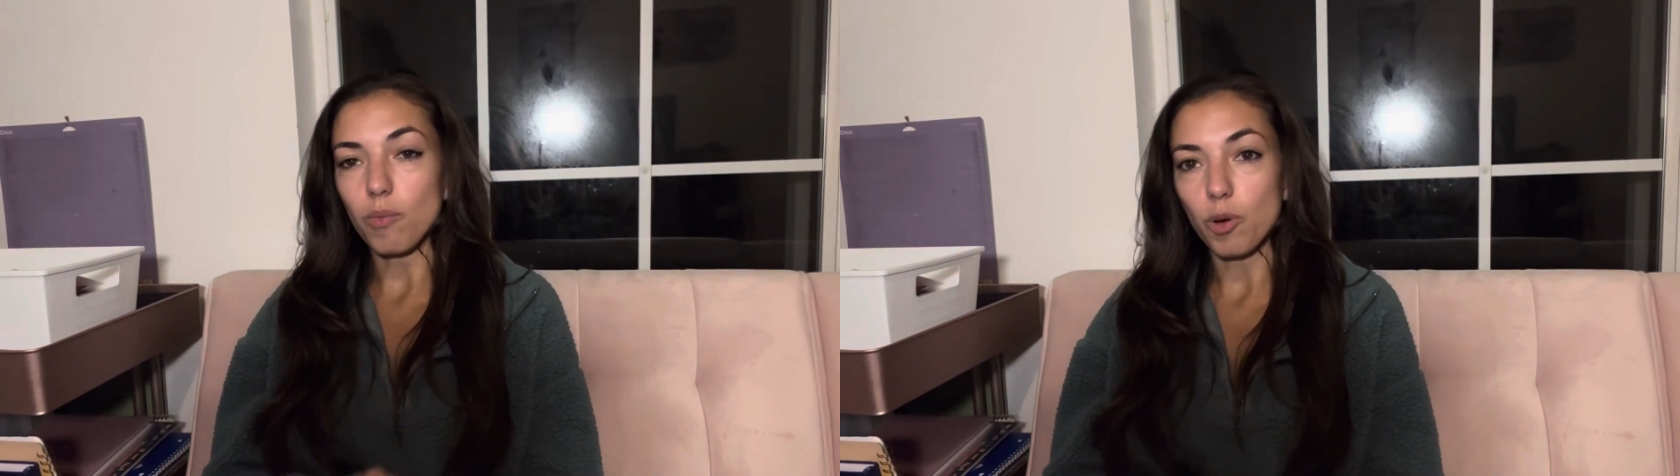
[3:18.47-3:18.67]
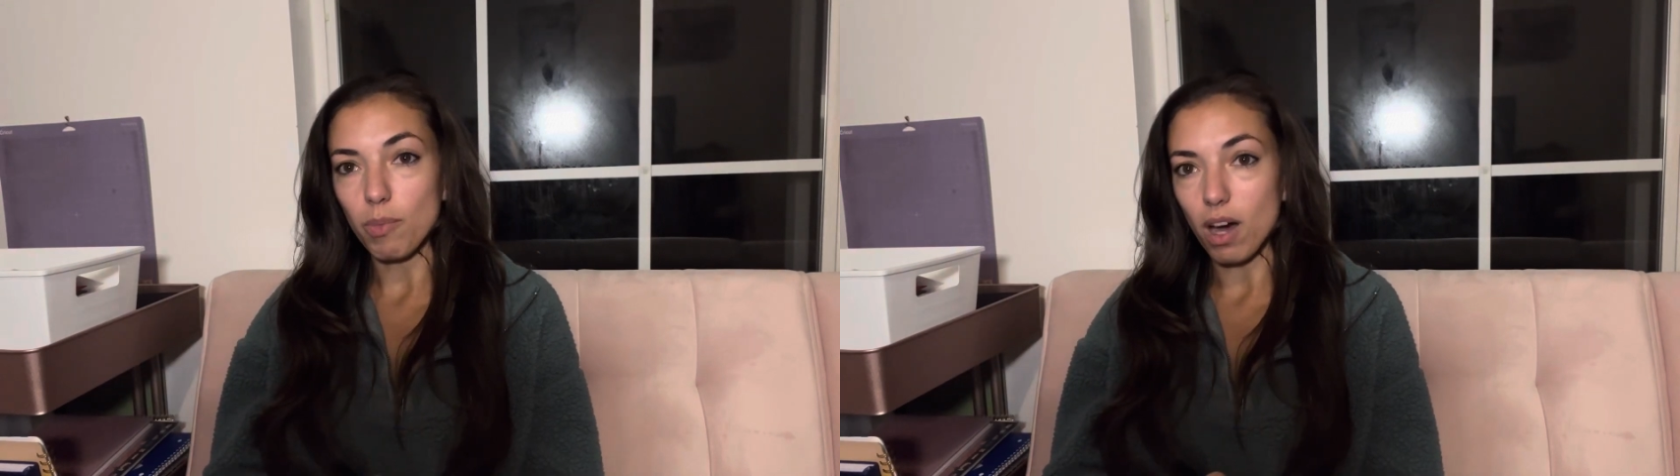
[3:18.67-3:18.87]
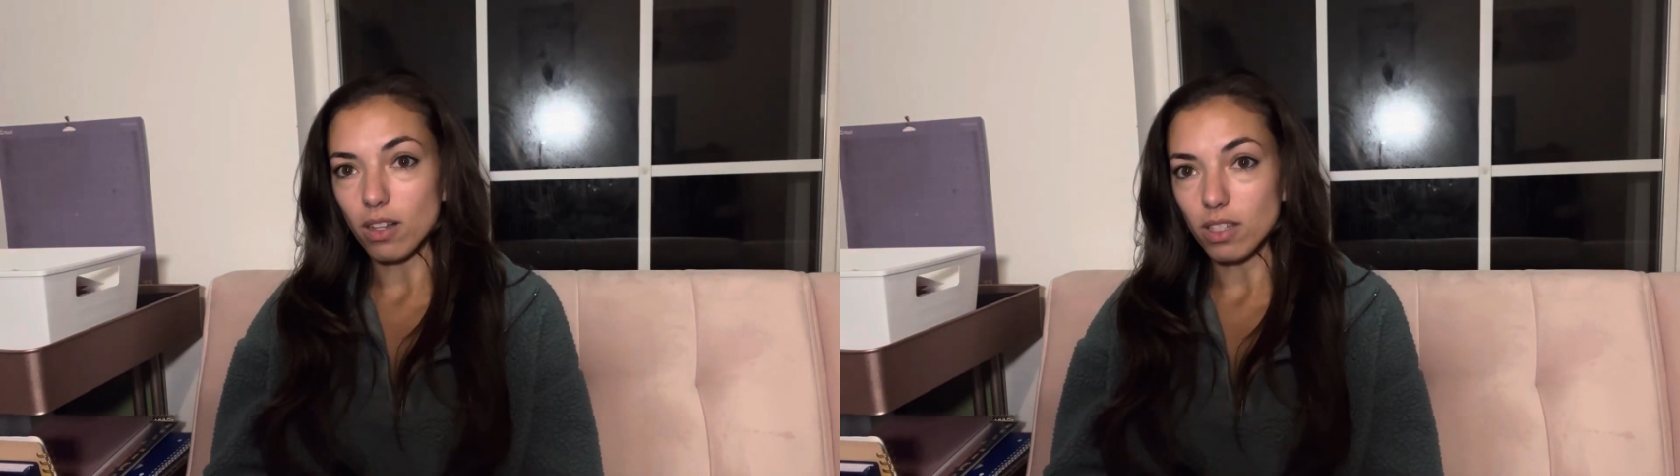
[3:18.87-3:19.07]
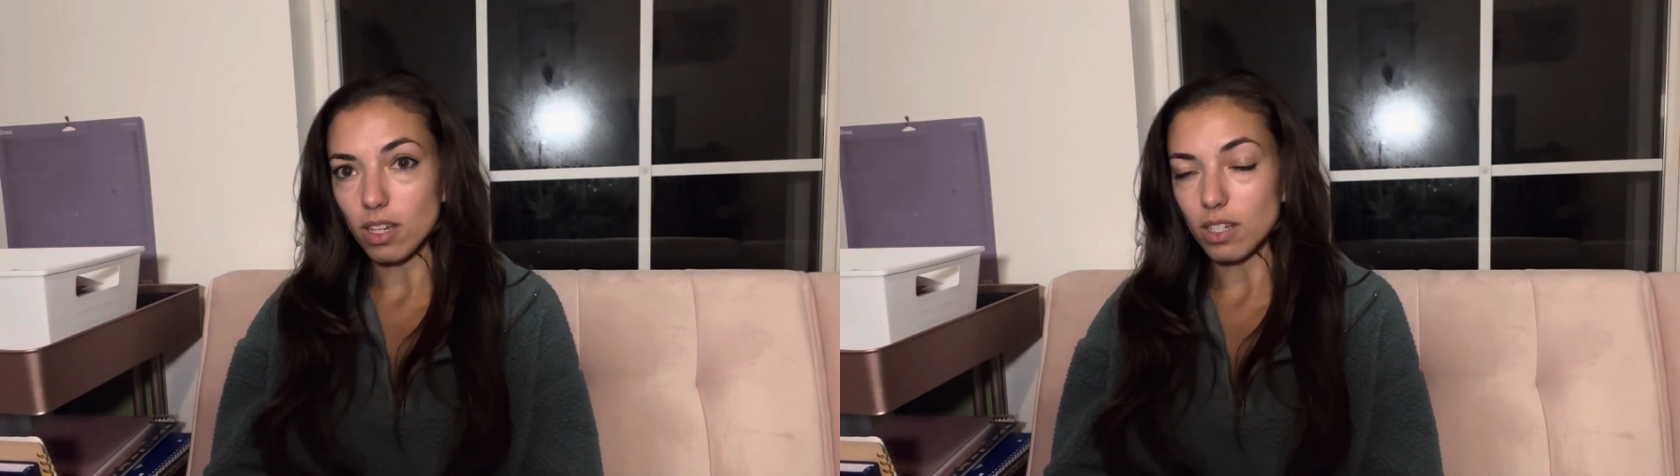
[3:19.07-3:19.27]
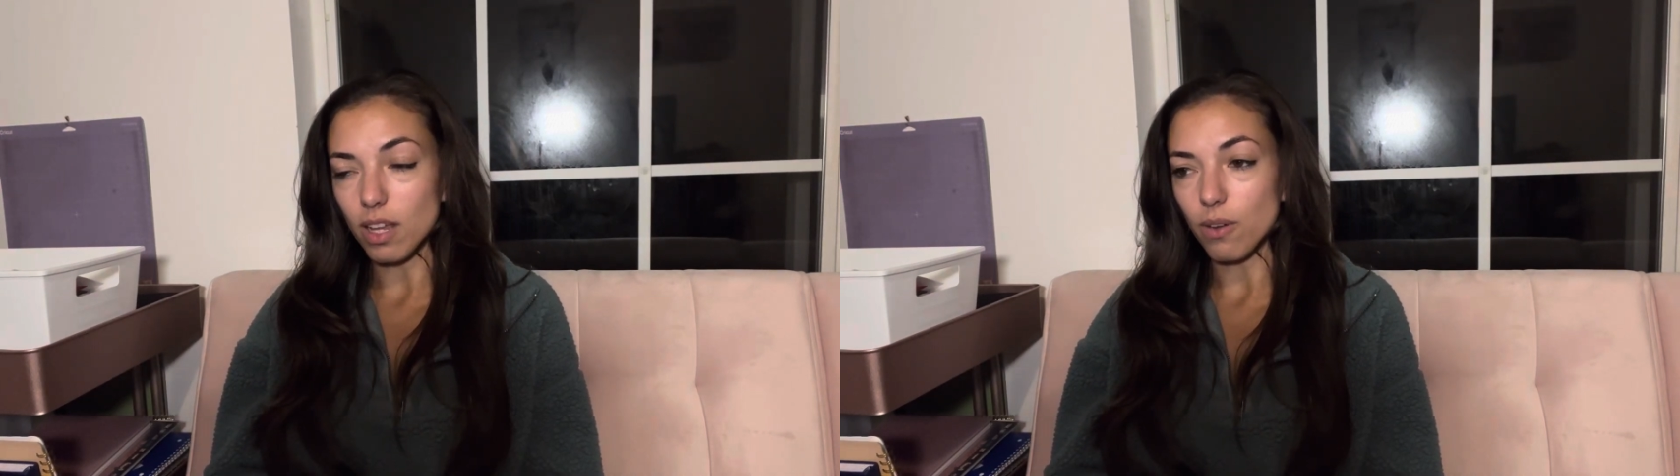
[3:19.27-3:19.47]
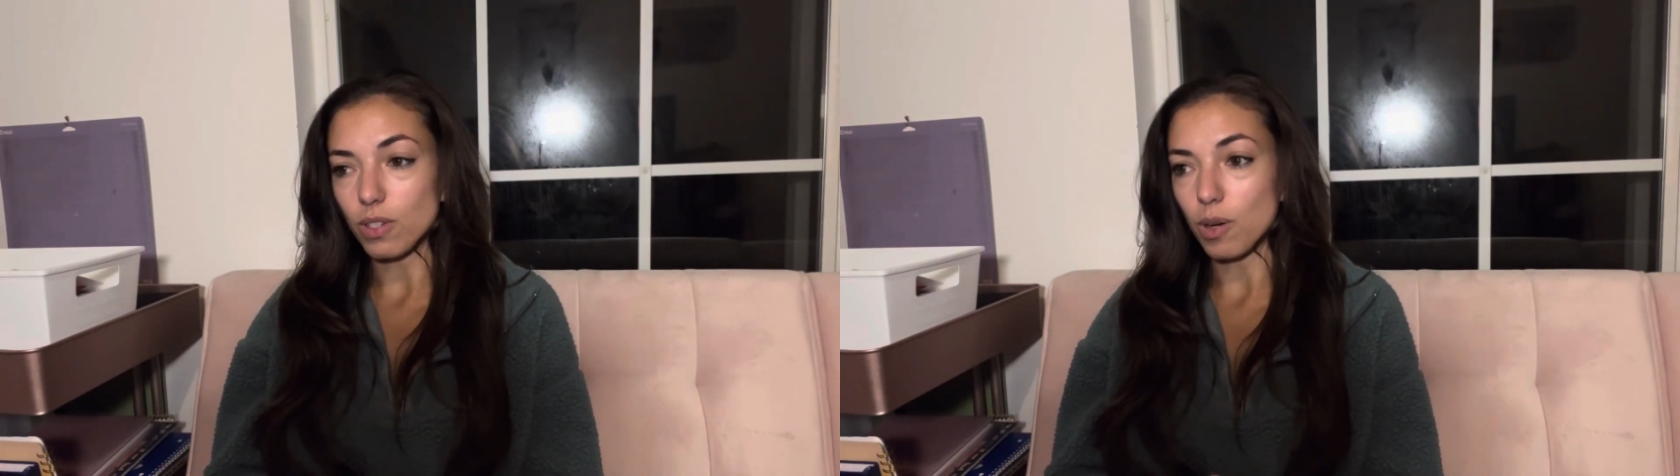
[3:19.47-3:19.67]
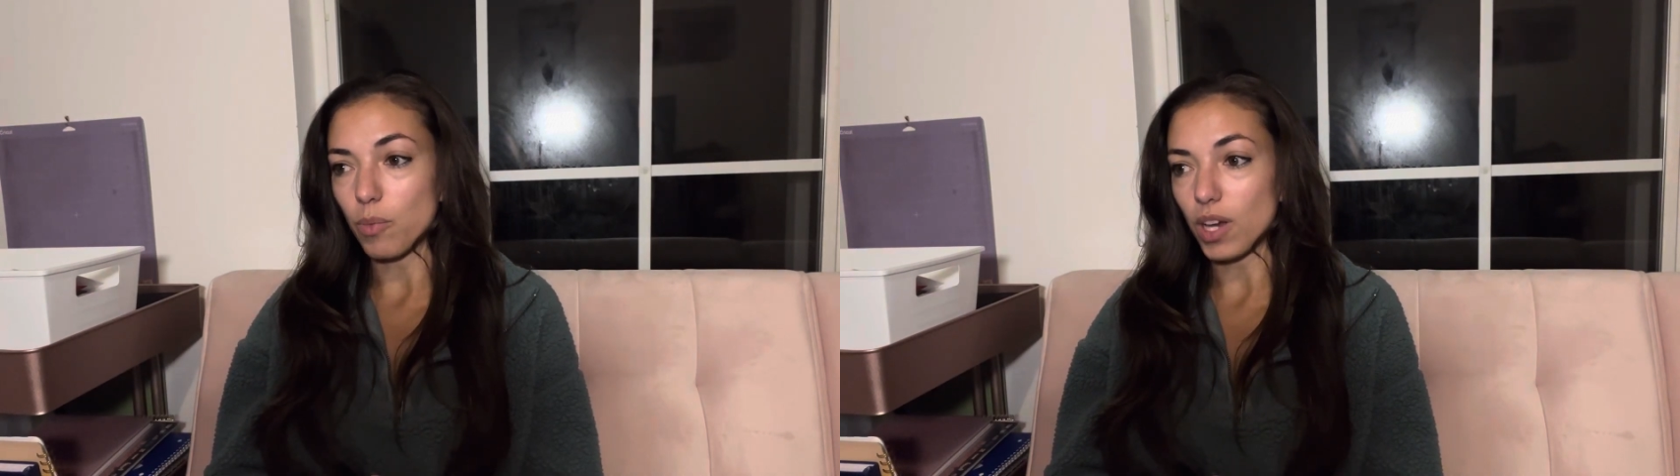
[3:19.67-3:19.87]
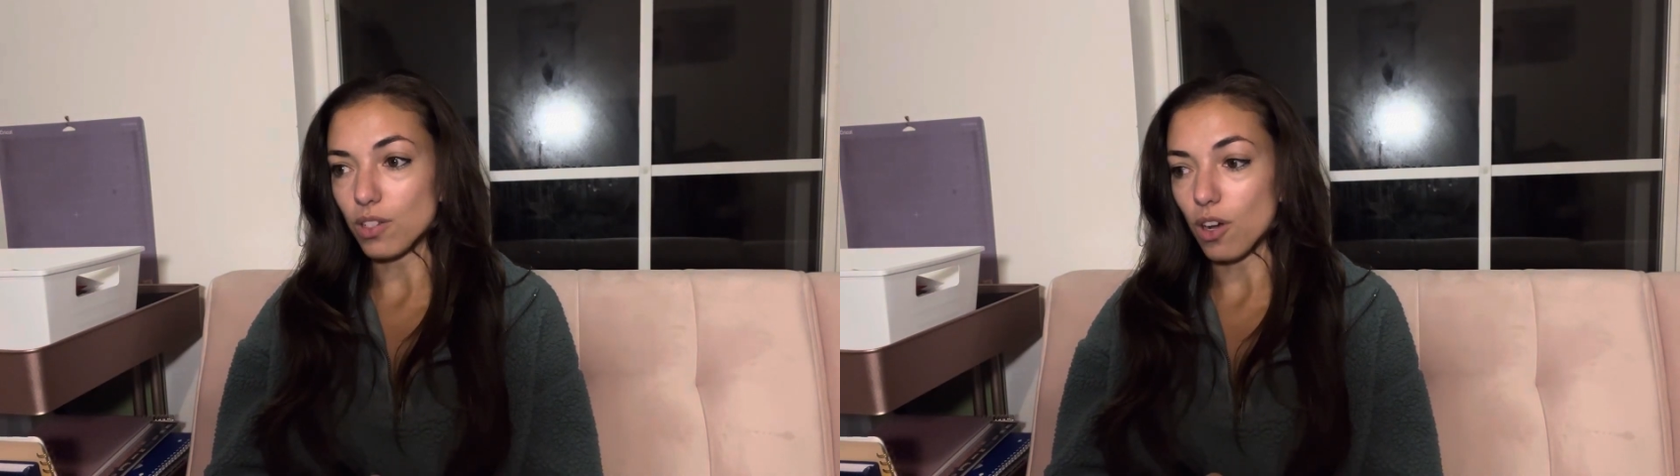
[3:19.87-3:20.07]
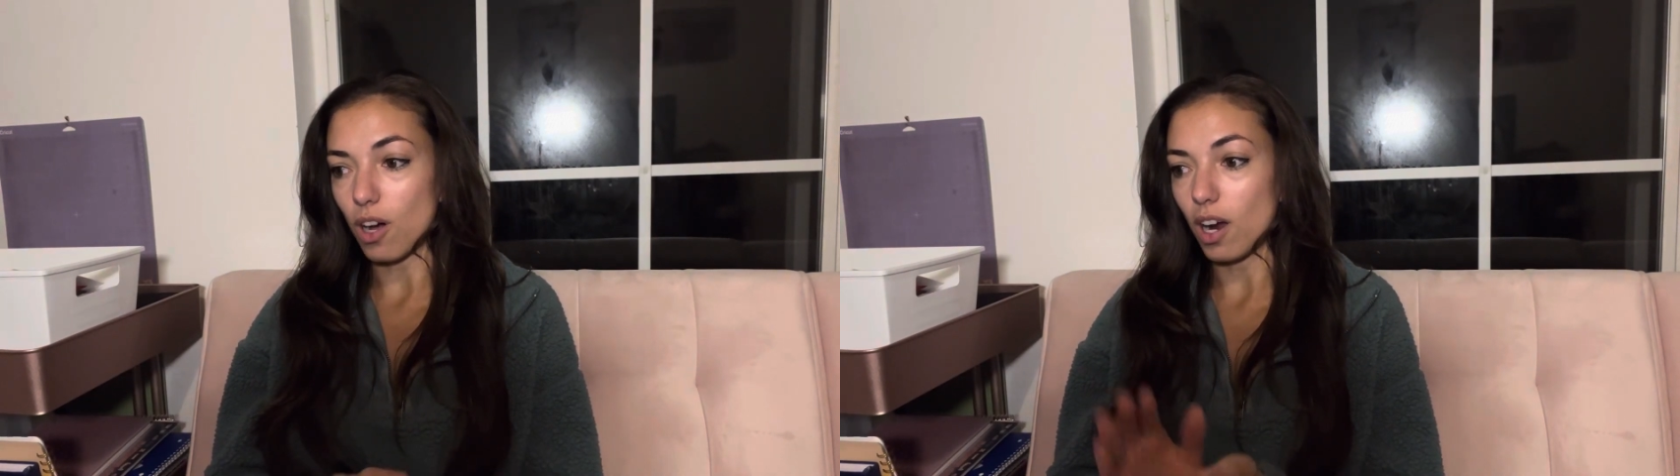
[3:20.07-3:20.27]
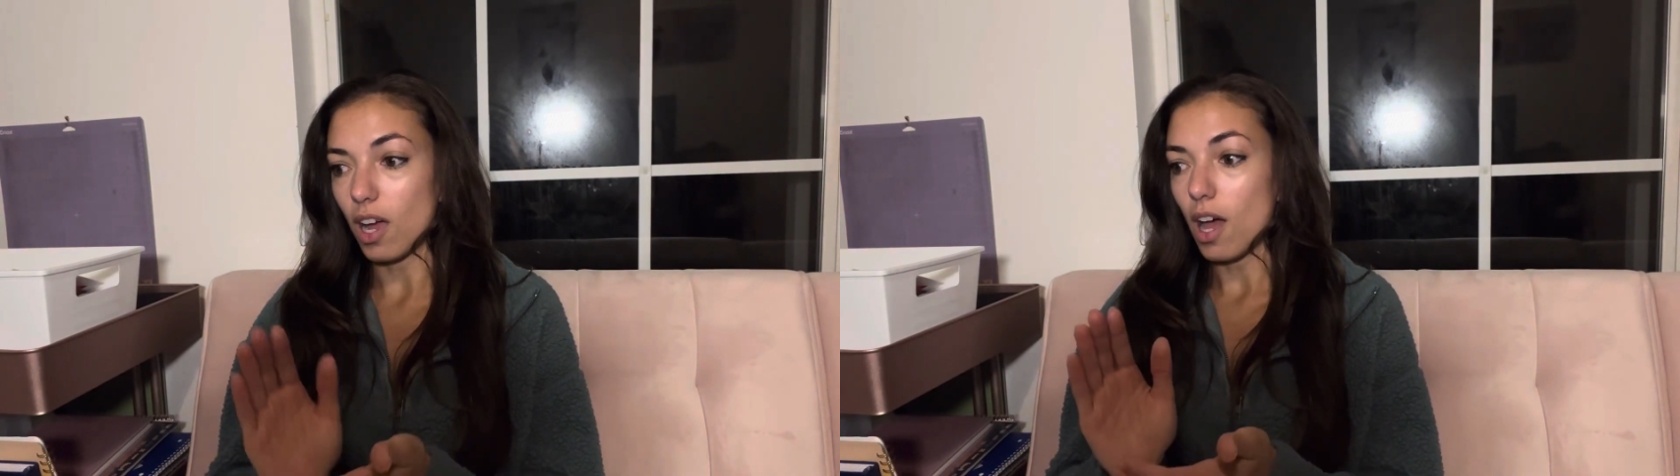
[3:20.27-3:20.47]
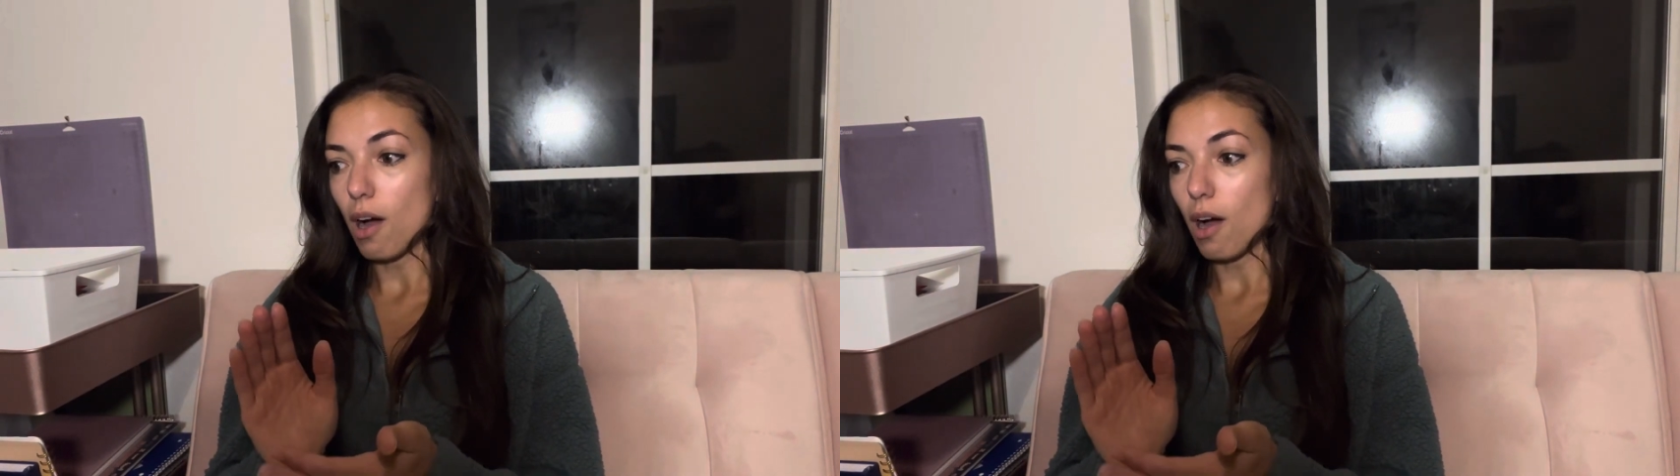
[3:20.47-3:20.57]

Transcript: more modestly because I was in a press car.